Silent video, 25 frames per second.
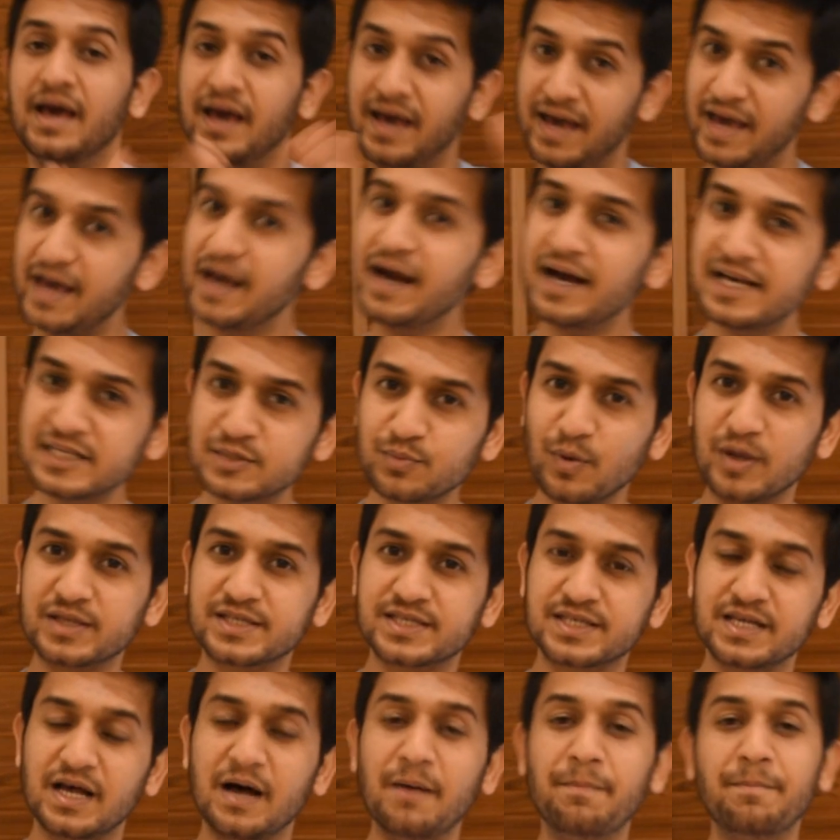Hey guys,
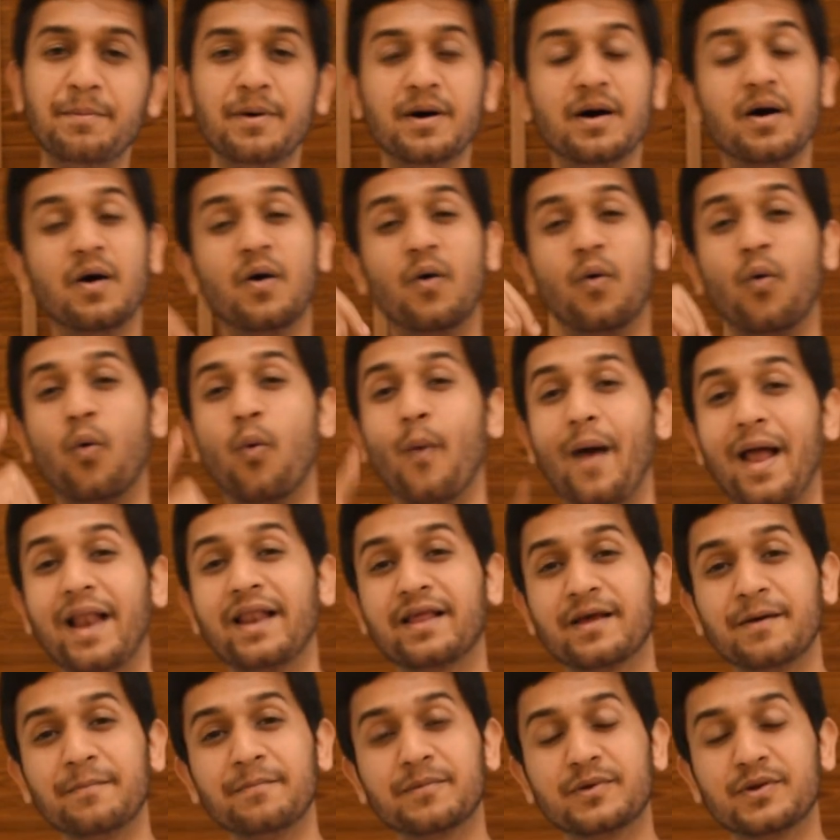what's up?
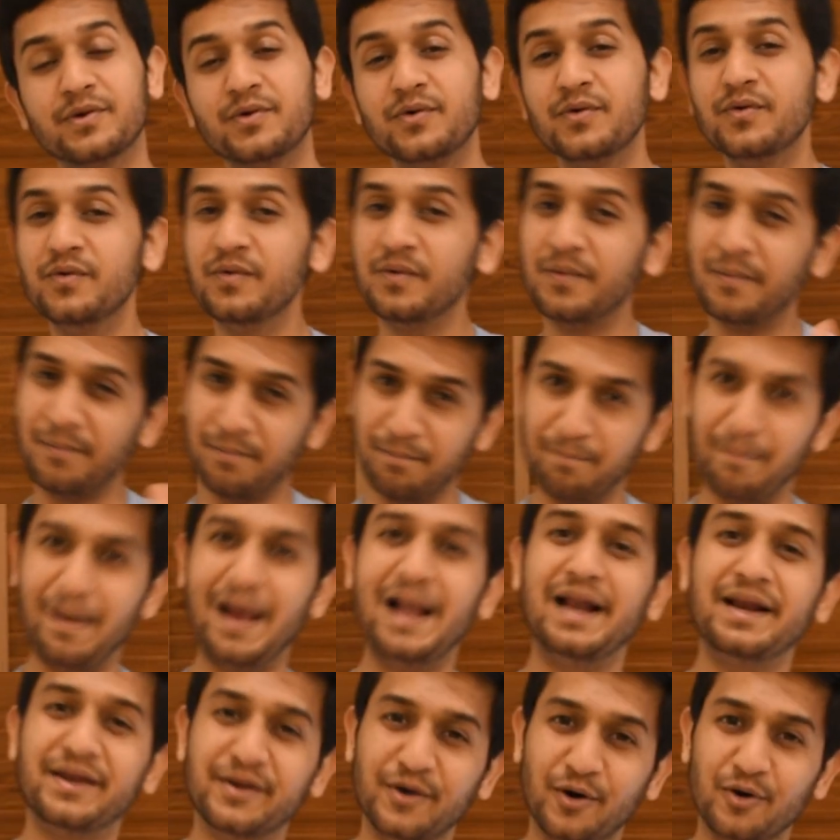Welcome to
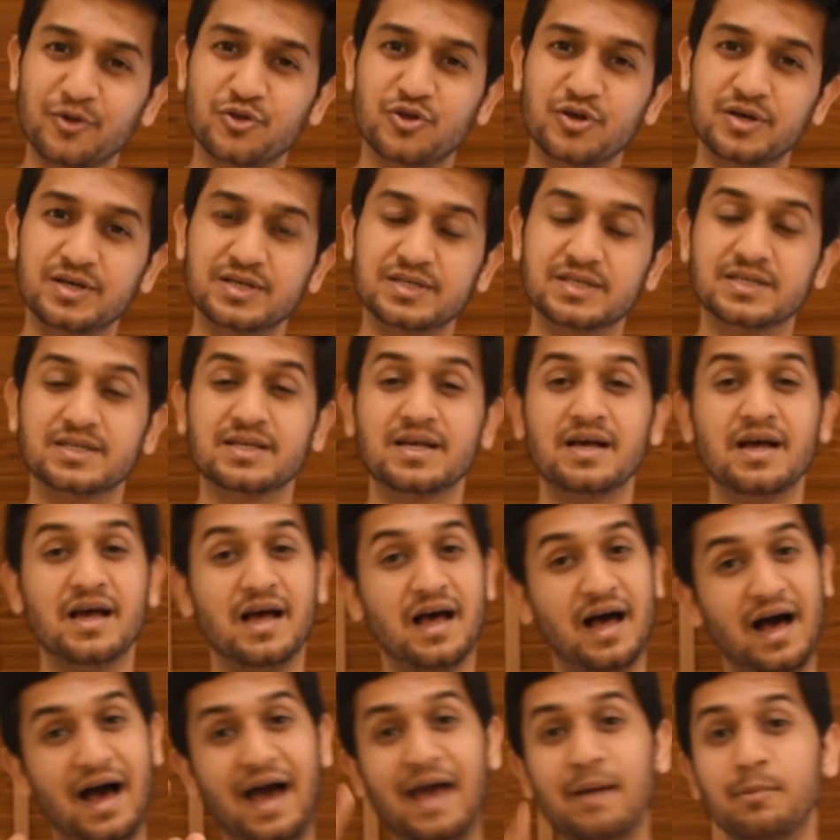Melt Your Cheese.
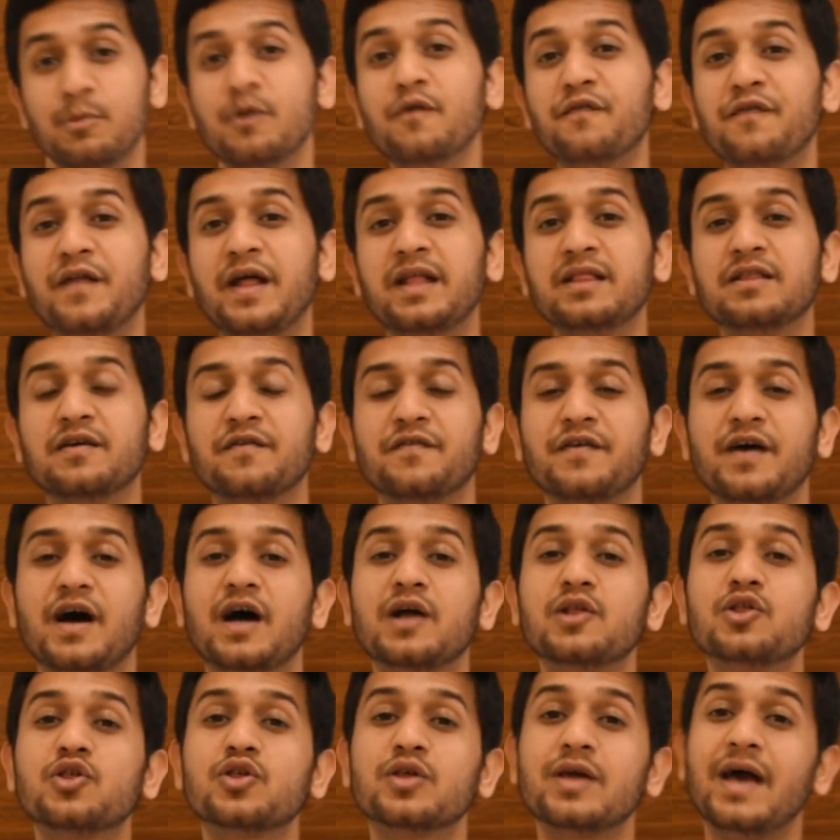I'm your friend
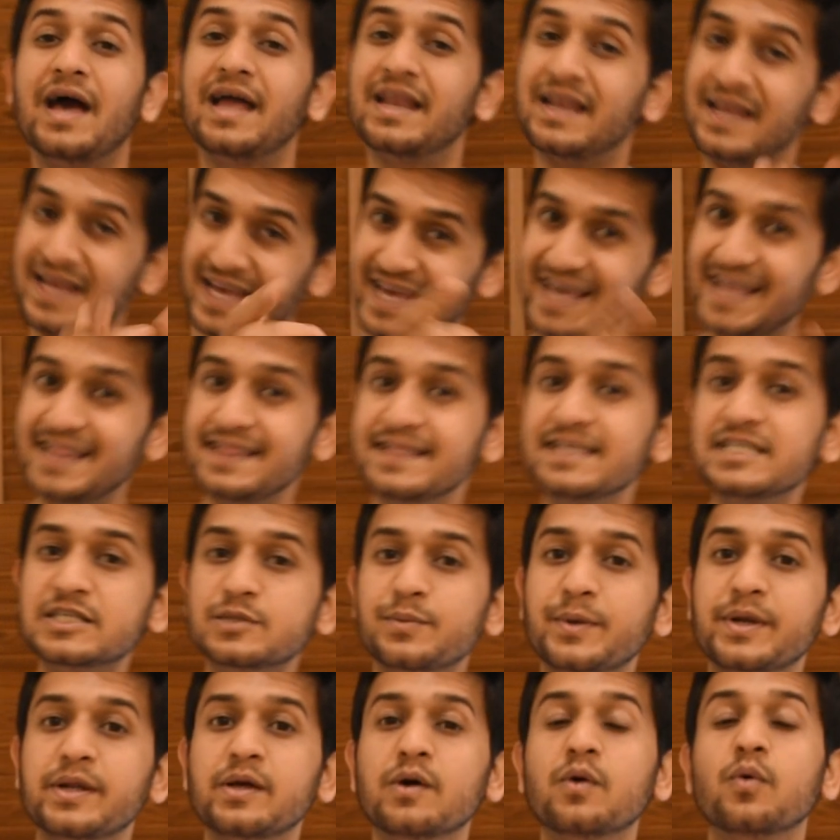Devyansh, and in
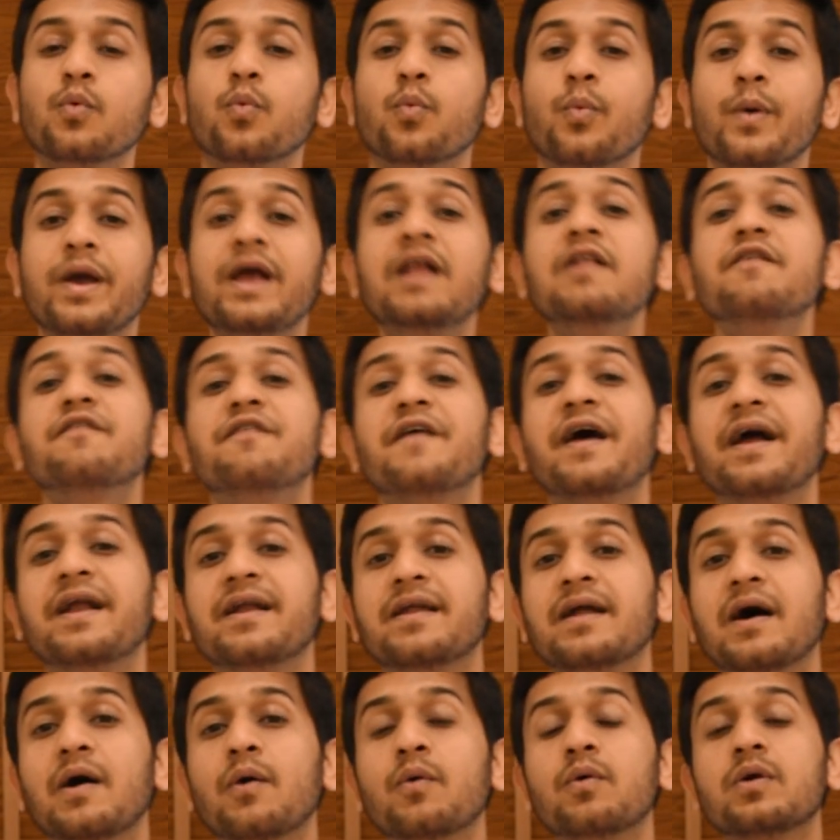this video, we'll
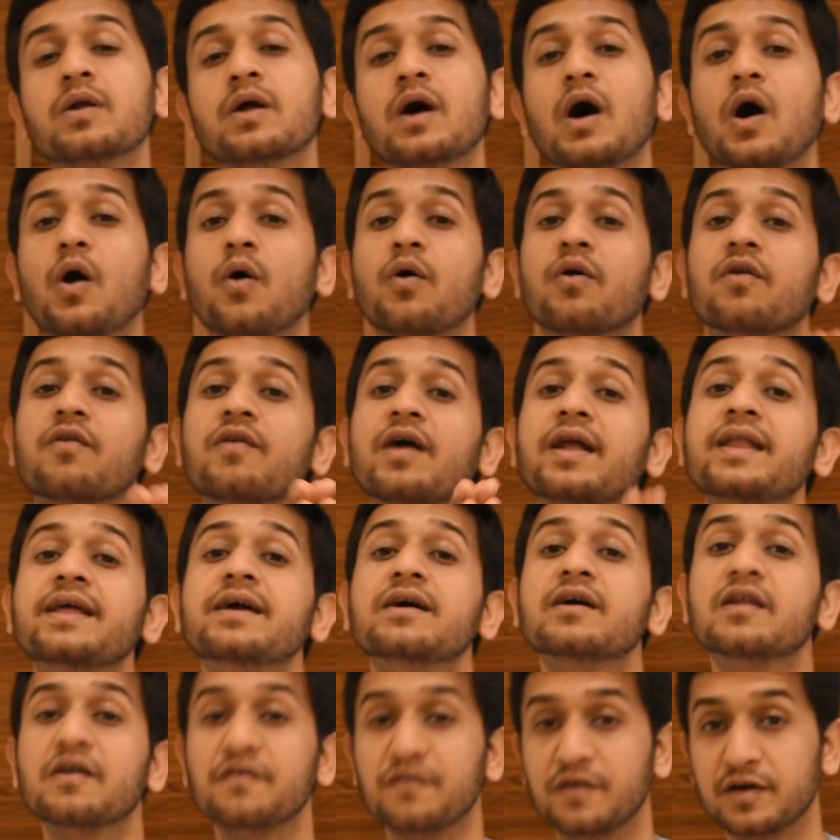find out how
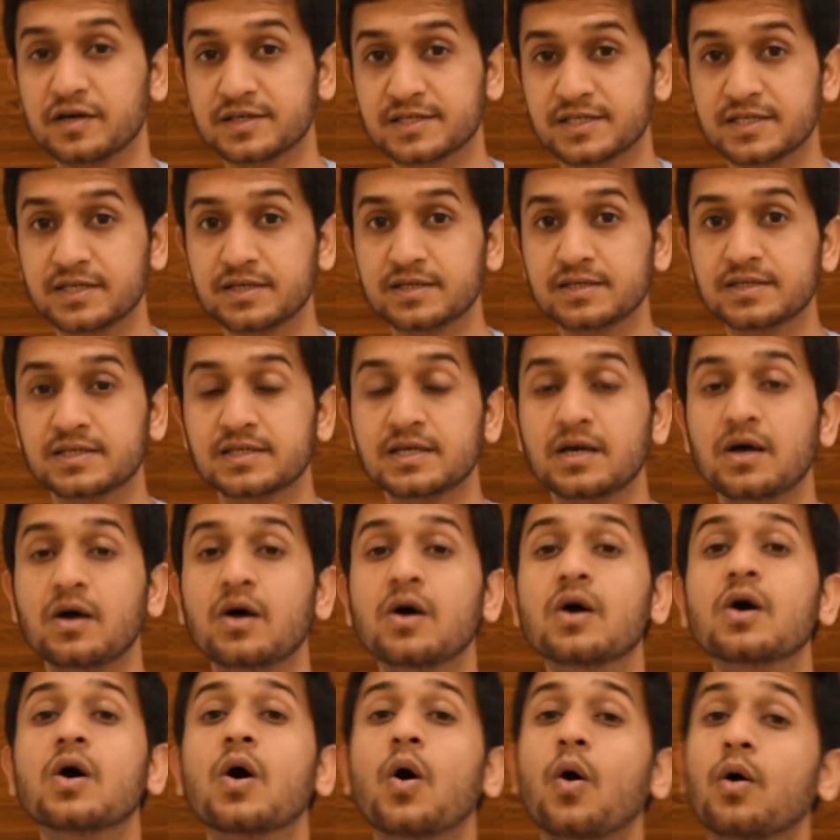running reverses
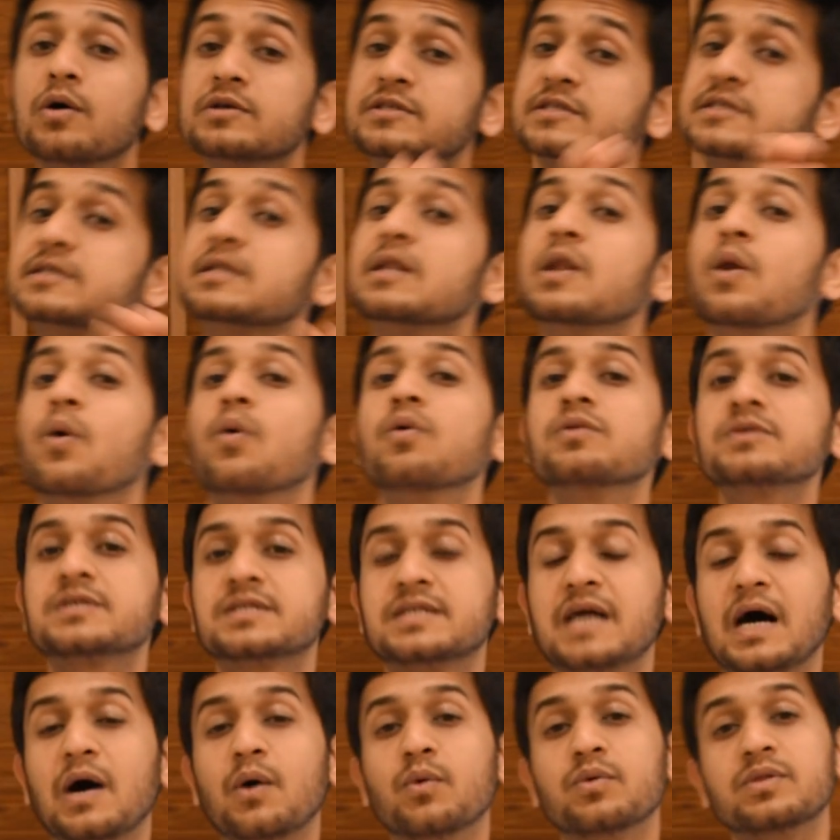or
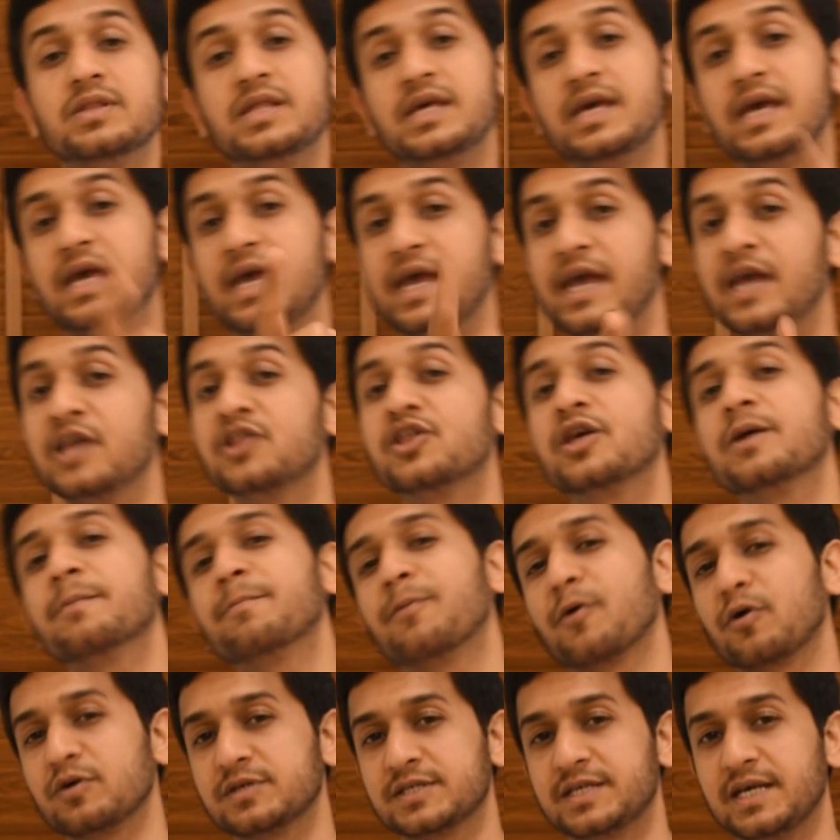slows down the aging
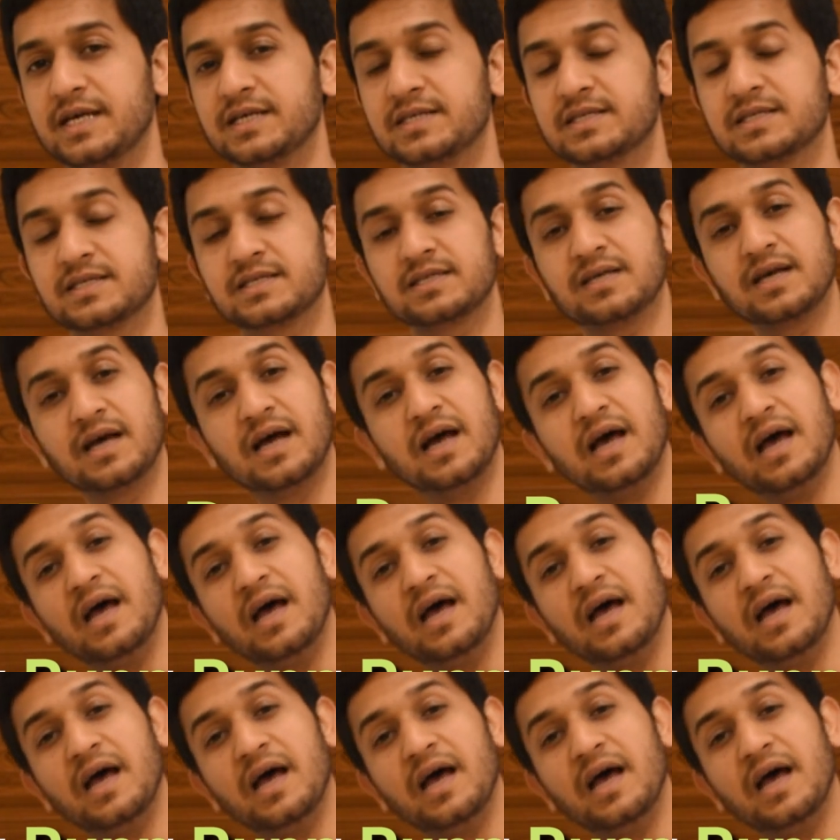process.